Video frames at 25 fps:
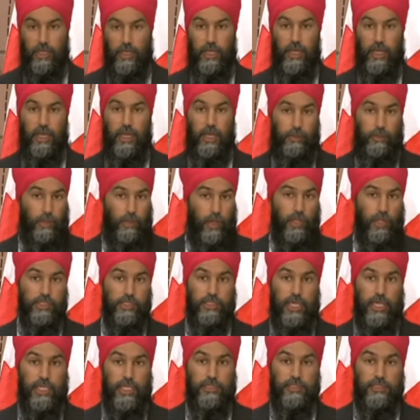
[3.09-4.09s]

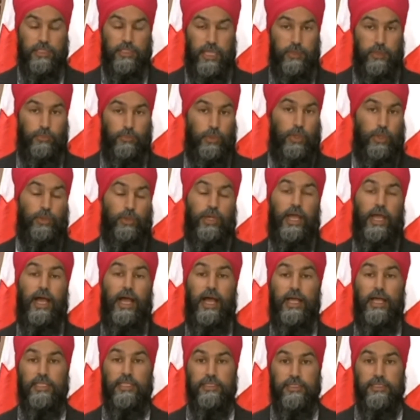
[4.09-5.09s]
apologized, and we were
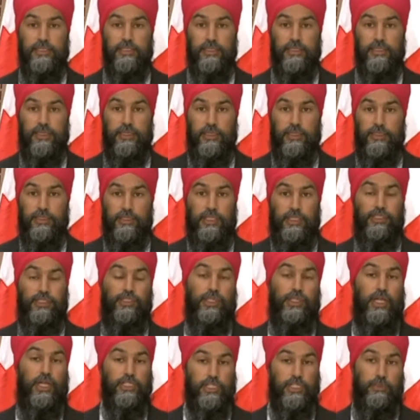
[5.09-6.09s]
asked to
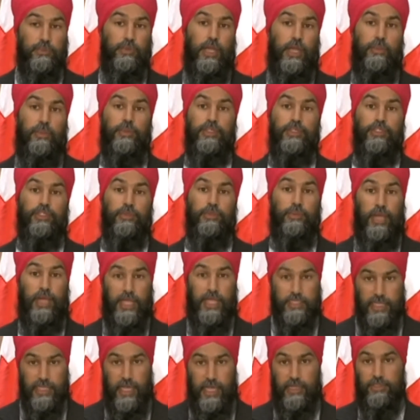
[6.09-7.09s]
judge the Prime Minister
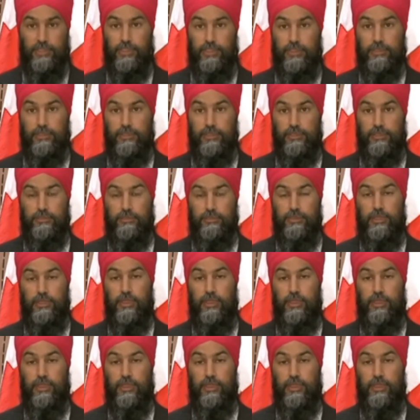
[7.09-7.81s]
by his actions.